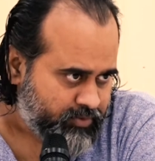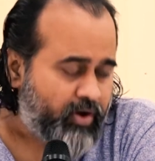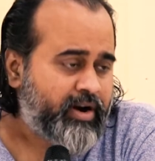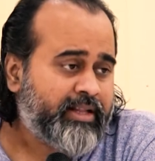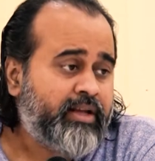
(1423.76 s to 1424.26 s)
Or
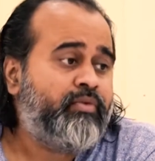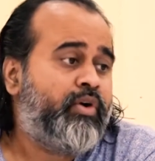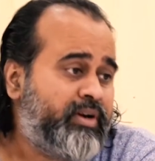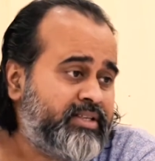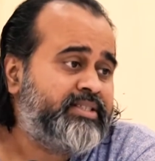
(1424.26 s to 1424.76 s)
rather,
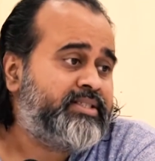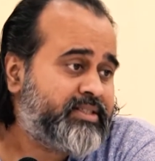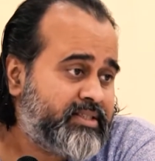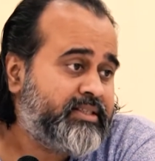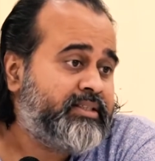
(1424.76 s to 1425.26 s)
what is
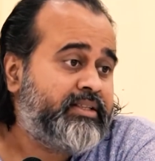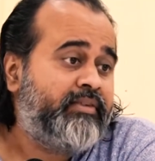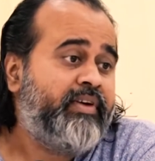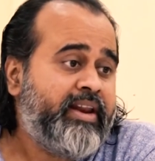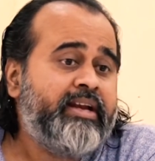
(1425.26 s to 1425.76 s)
the
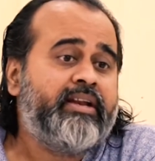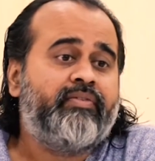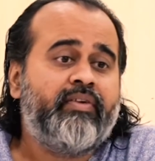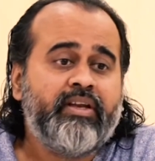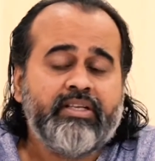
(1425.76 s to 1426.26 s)
very
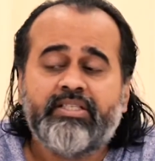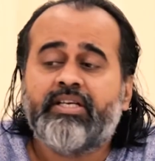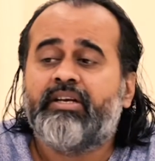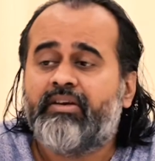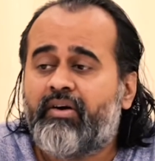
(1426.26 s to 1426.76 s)

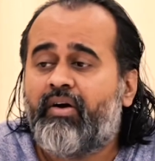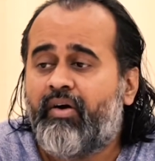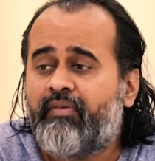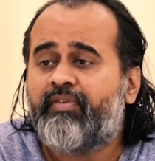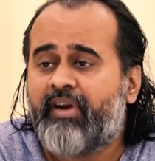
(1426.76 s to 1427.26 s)
definition
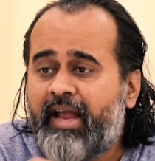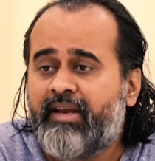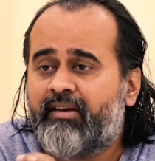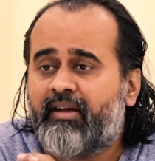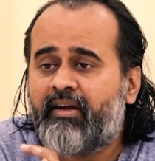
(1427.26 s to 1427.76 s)
of
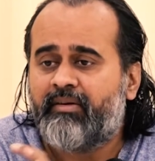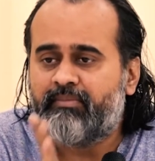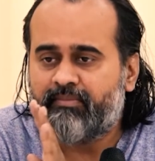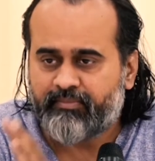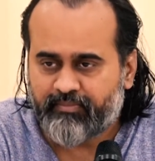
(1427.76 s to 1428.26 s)
right karma?